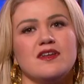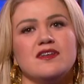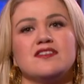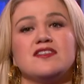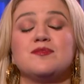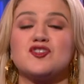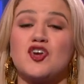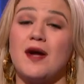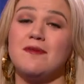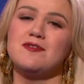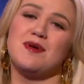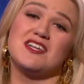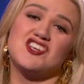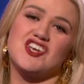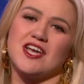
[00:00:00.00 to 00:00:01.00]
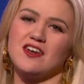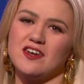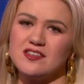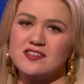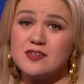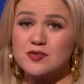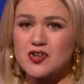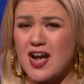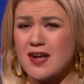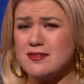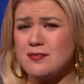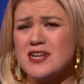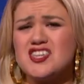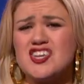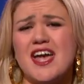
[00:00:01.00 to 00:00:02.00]
Subscribe to my channel. Subscribe to my
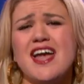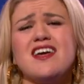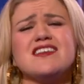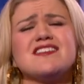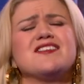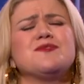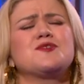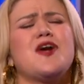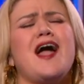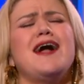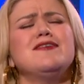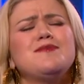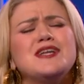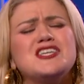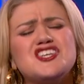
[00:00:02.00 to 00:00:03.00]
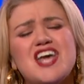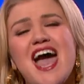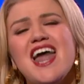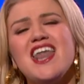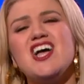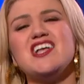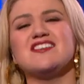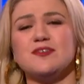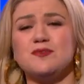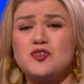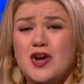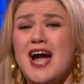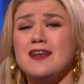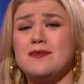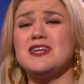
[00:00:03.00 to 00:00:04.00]
channel. Subscribe to my channel. Subscribe
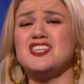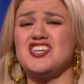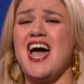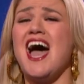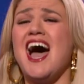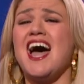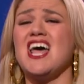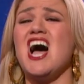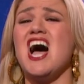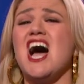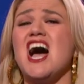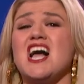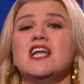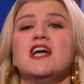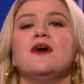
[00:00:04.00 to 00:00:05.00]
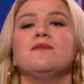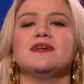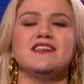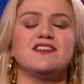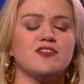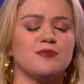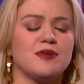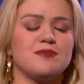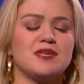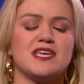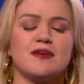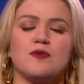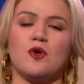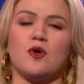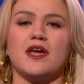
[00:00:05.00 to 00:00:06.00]
to my channel. Please don't make me keep
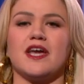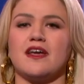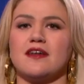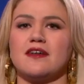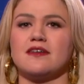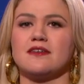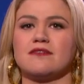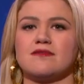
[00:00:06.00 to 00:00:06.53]
going.